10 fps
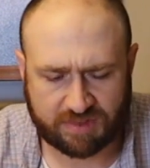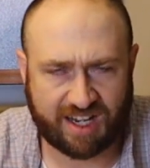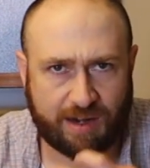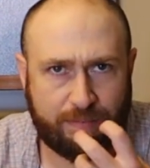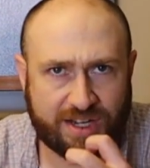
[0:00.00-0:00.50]

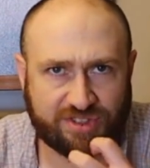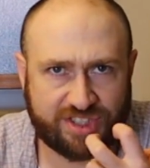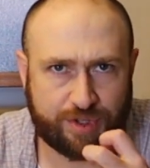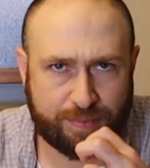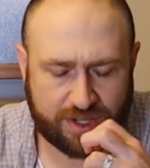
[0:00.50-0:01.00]
kind of melts
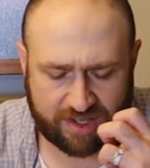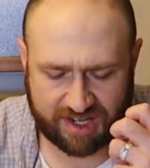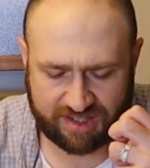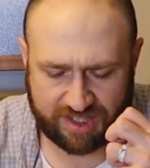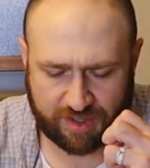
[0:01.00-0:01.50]
in your mouth
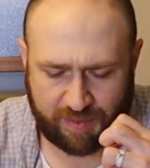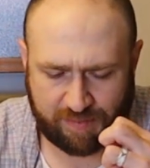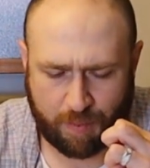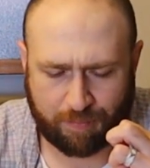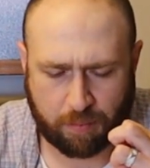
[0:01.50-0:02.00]
kind of deal.
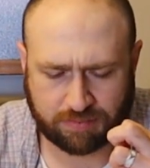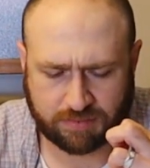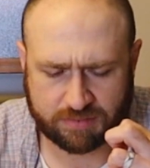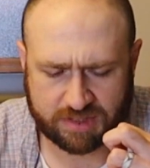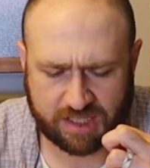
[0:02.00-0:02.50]

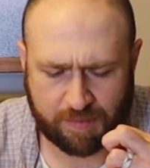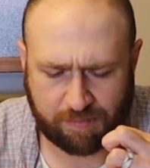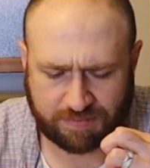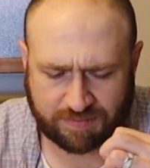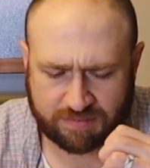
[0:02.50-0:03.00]

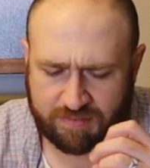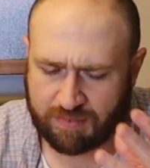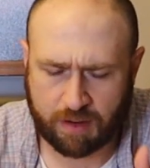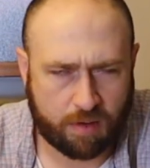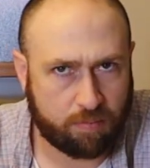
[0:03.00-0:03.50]

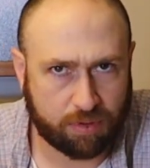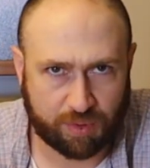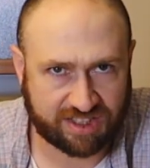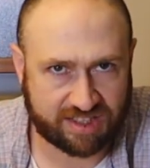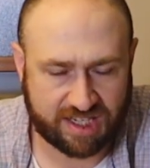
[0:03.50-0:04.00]
But
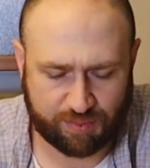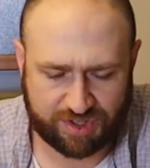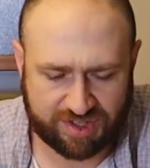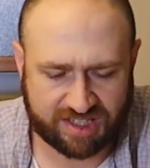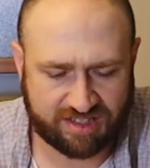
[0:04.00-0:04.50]
once again, when
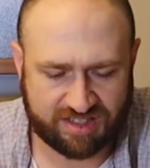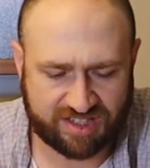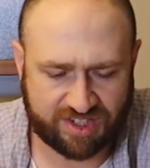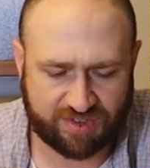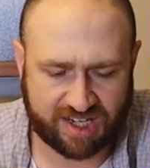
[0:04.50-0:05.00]
you get to the
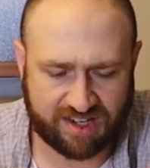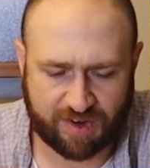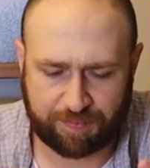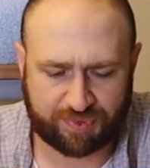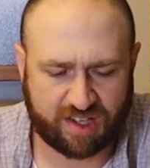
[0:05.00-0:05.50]
center right
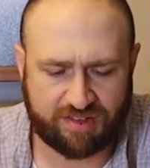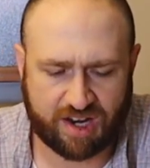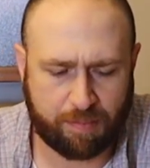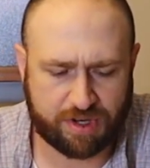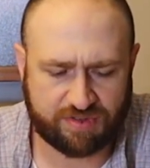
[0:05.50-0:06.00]
there,
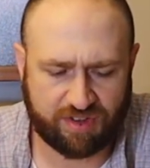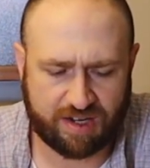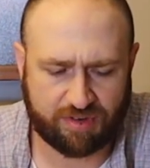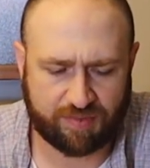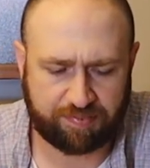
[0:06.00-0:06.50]
not much
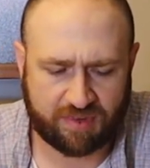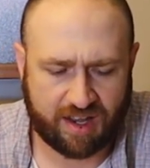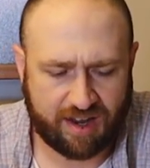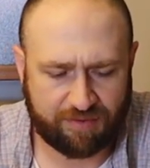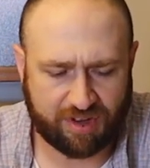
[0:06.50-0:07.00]
flavor.
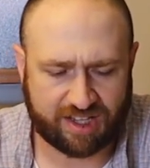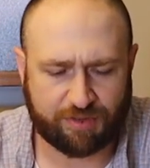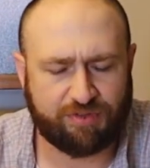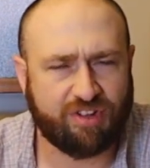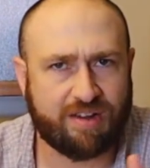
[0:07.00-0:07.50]
I feel like the
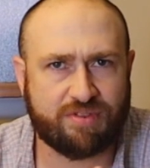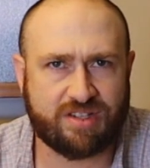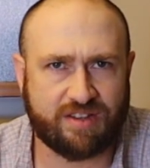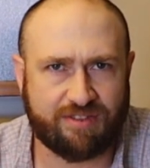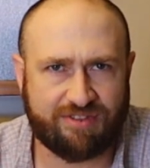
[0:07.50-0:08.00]
flavor's
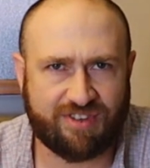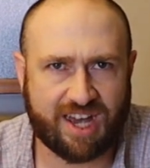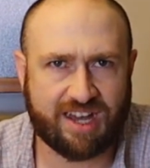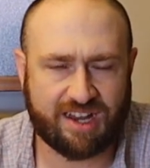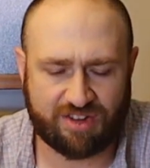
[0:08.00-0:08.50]
in the
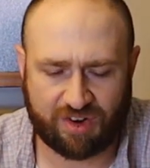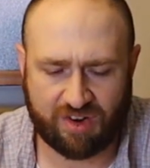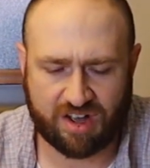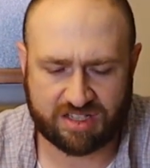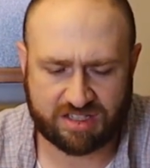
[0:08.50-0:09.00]
fat and the
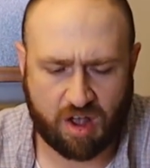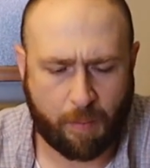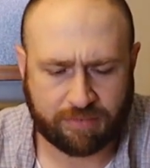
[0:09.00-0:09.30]
crust.